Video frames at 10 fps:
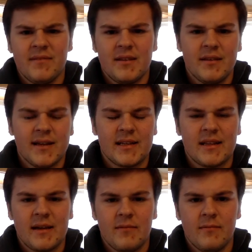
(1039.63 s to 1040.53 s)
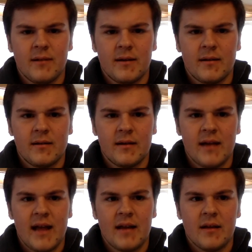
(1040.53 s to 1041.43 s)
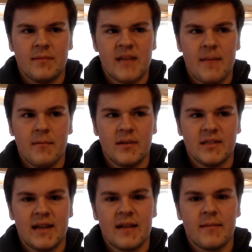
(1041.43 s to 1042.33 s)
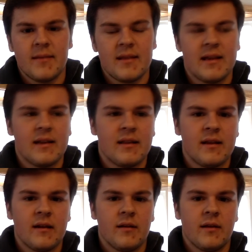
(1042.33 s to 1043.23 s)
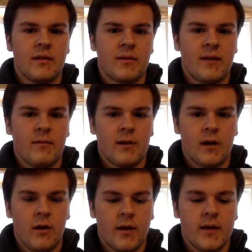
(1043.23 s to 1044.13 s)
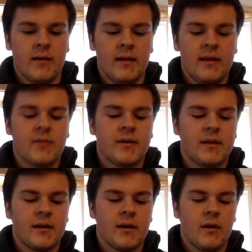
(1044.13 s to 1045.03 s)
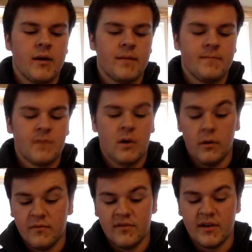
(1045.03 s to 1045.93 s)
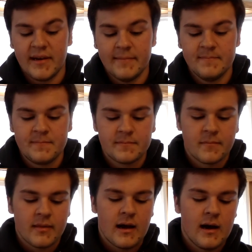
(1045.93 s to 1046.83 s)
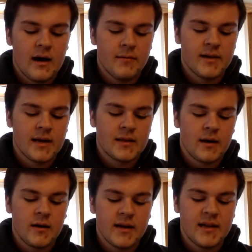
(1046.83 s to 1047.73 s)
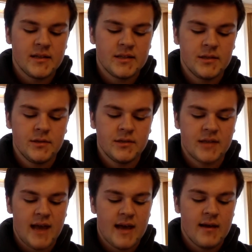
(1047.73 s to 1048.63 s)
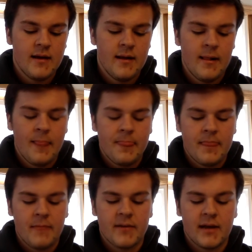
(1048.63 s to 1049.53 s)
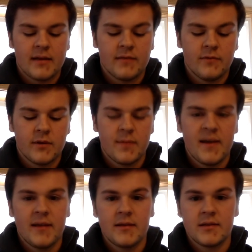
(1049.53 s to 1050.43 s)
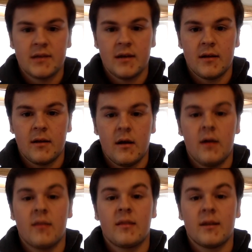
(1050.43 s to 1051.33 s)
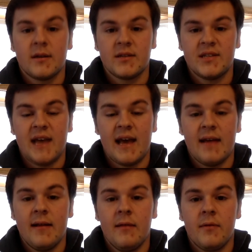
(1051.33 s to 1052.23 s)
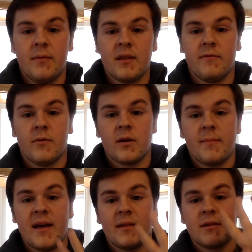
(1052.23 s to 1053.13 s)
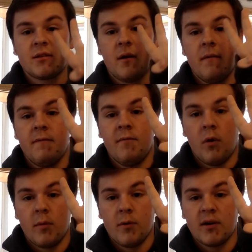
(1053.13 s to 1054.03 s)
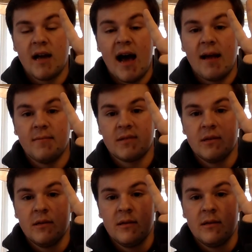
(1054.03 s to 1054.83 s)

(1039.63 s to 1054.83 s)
You'd like to think we're going to end up 10 points ahead of them at the end of the year at the rate we're going, the rate they're going, hopefully. Uh, we got the Hurricanes Tuesday. Then we got the Florida Panthers on, on Thursday. We play the Florida Panthers four more times